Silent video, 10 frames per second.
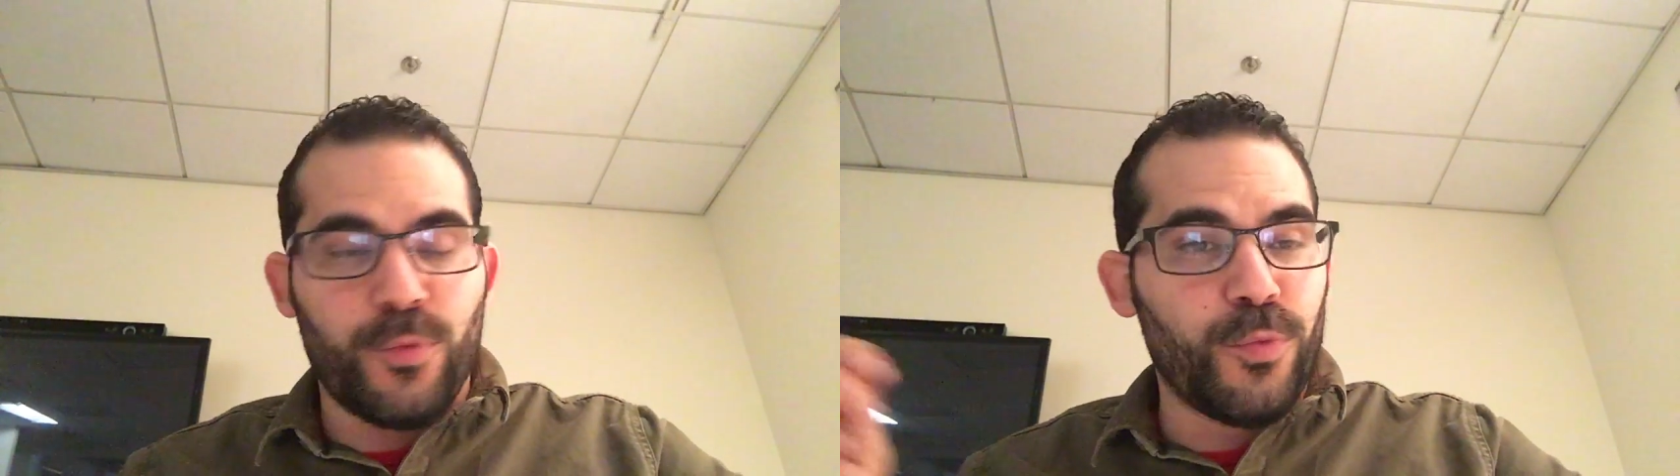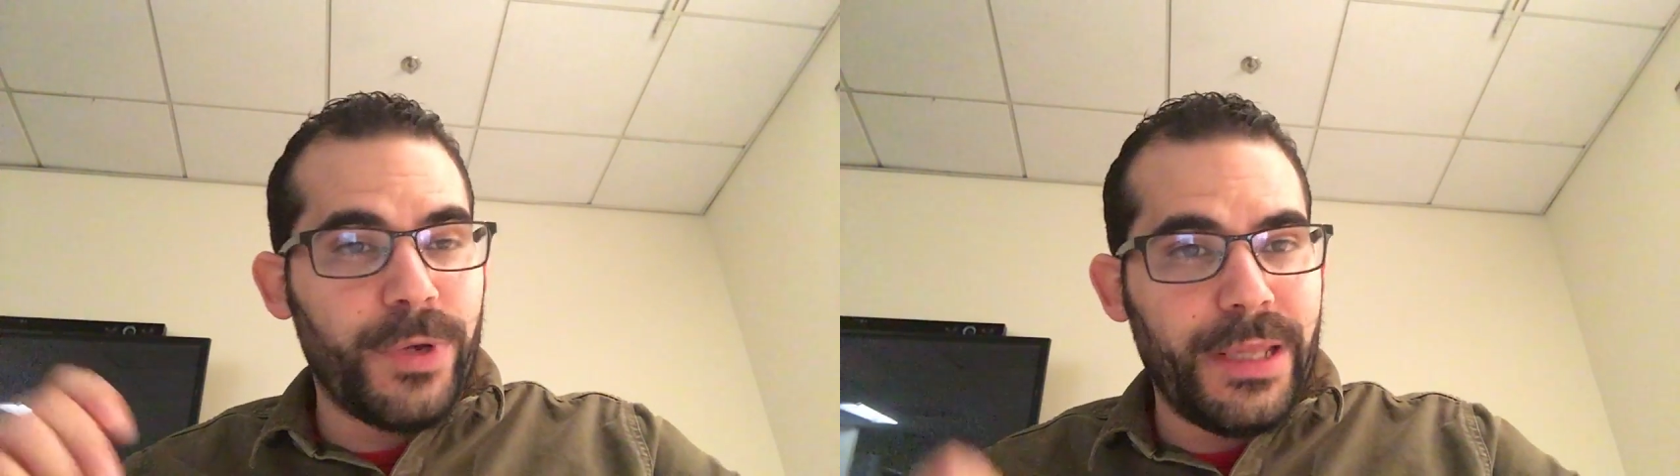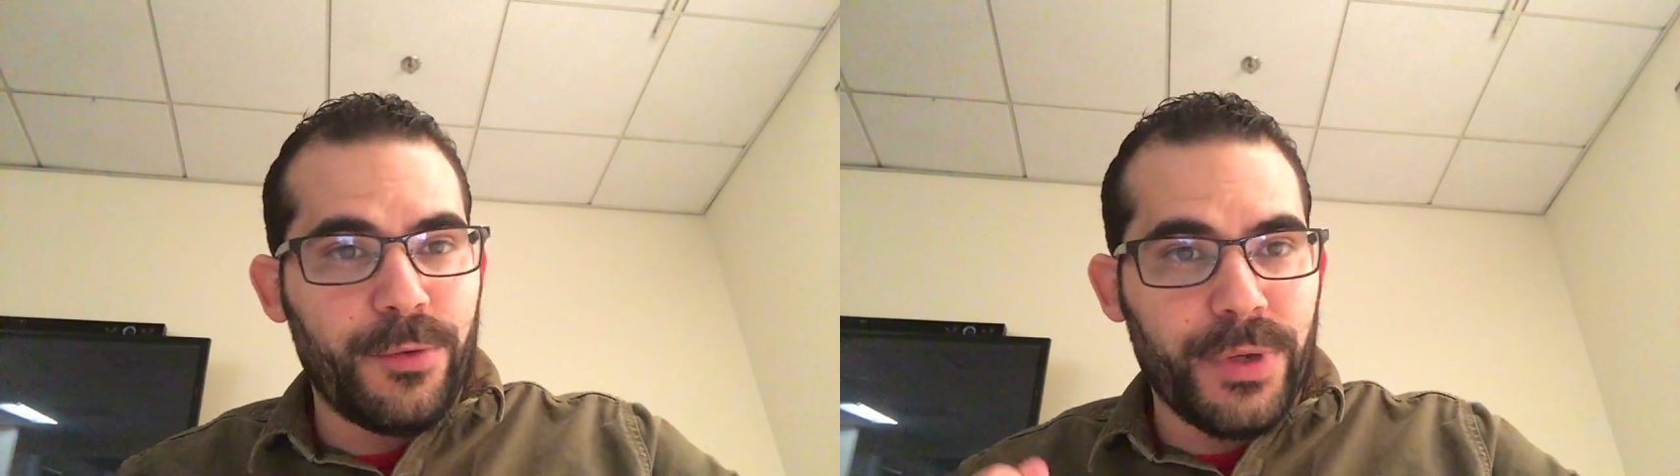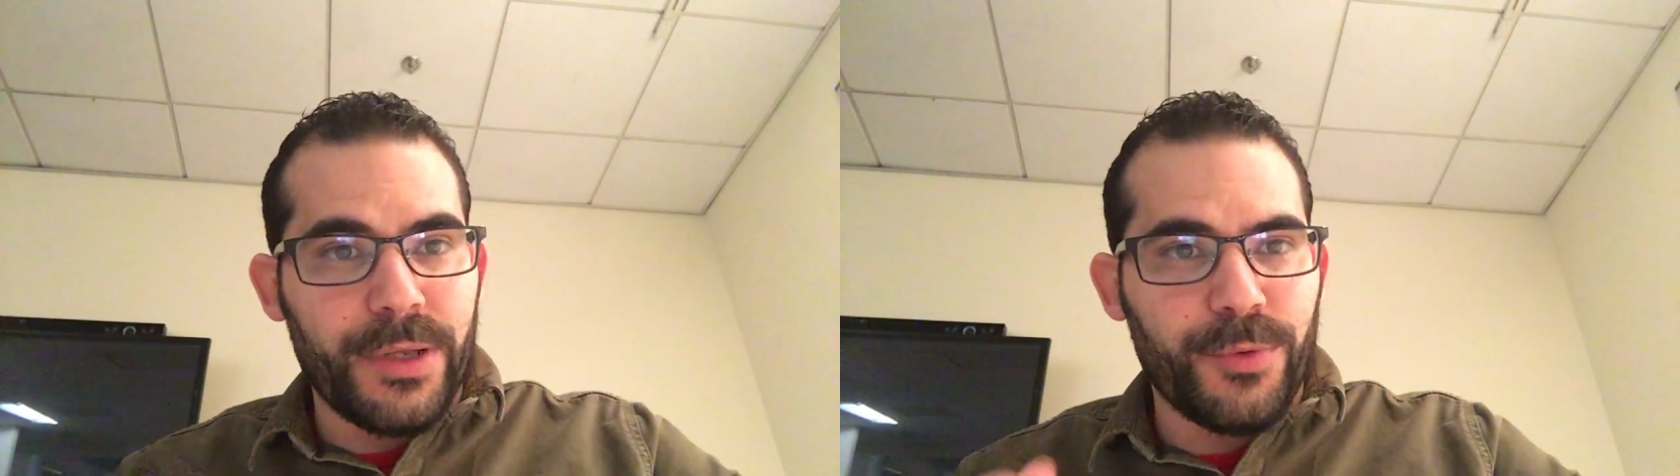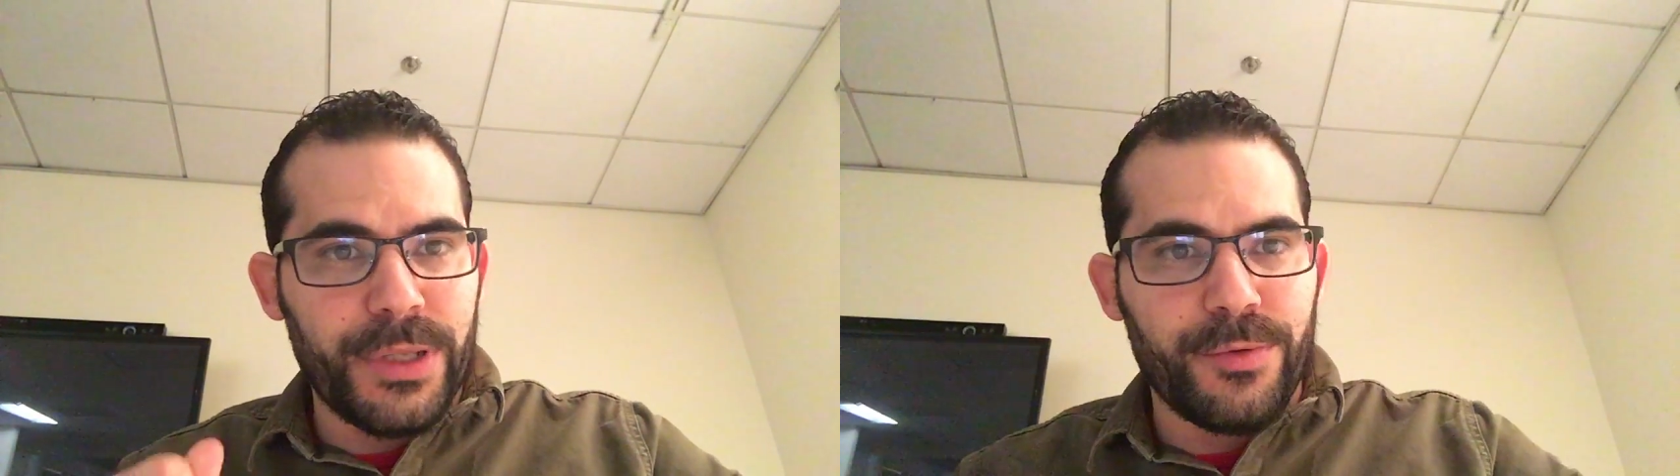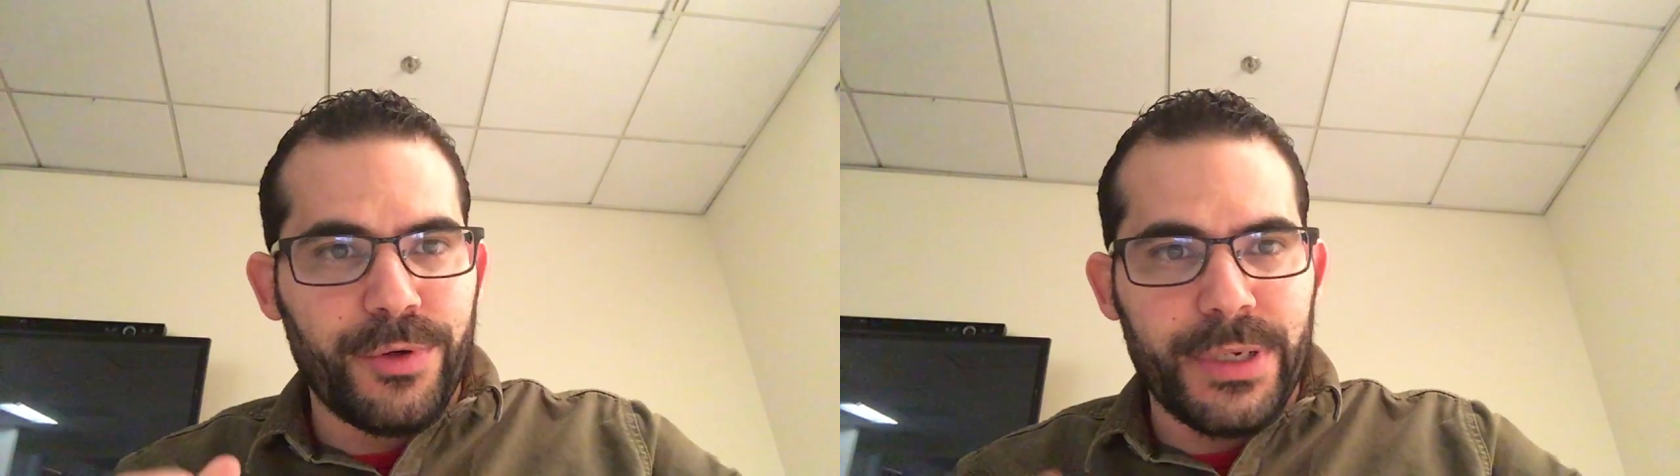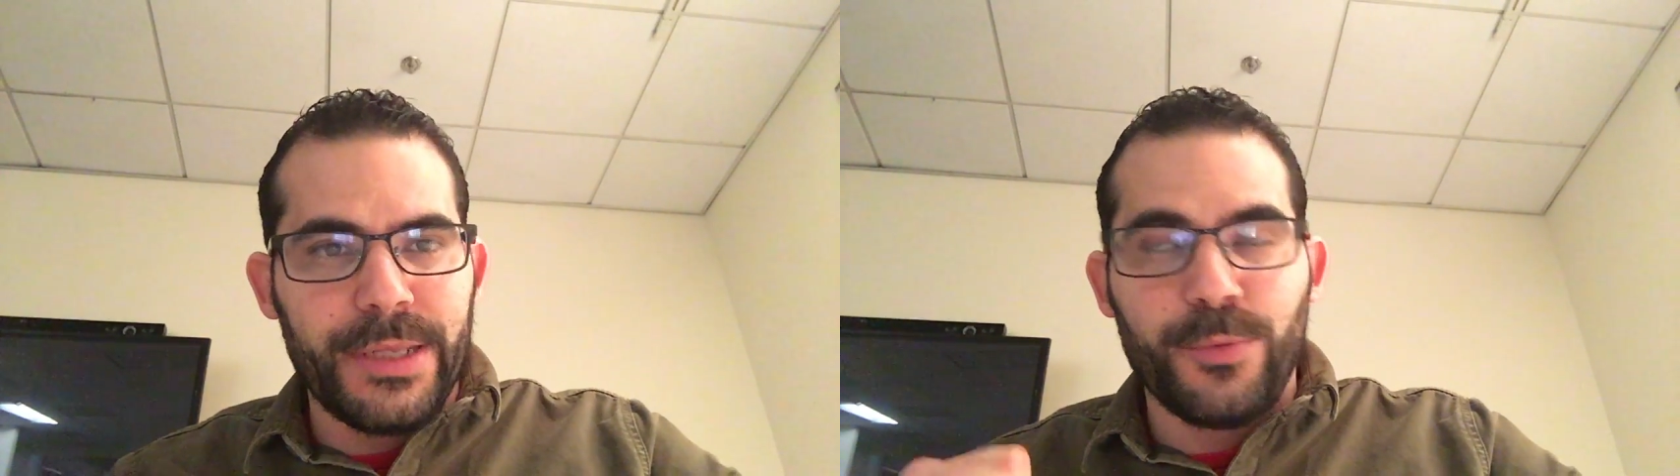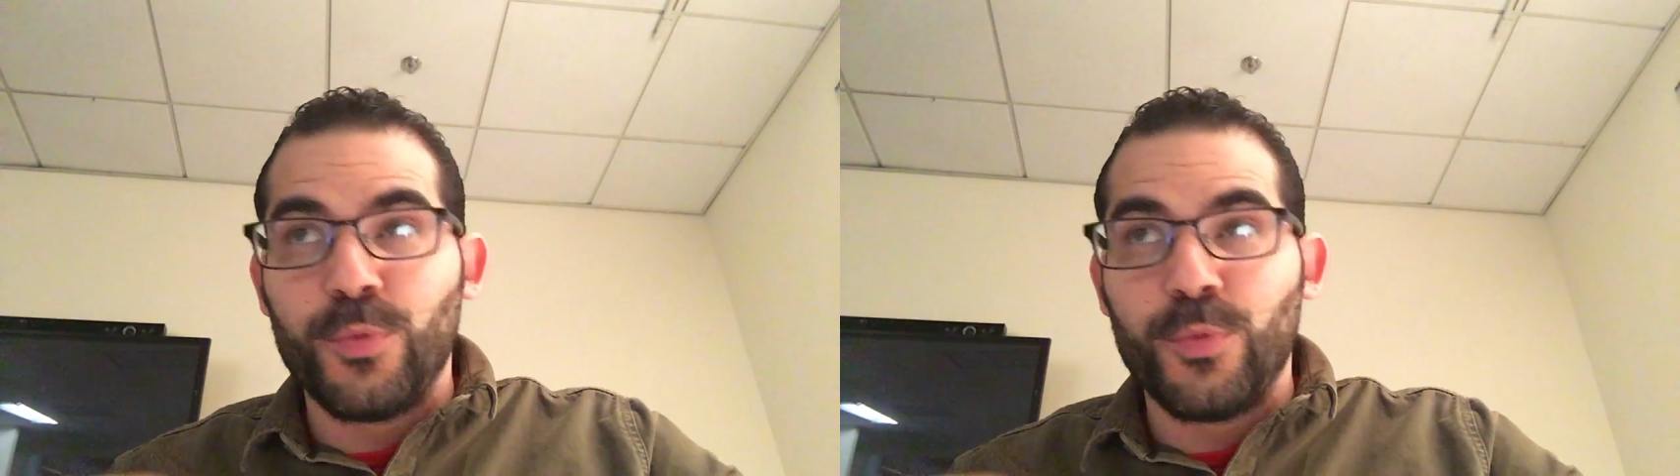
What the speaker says: really, really, really, really,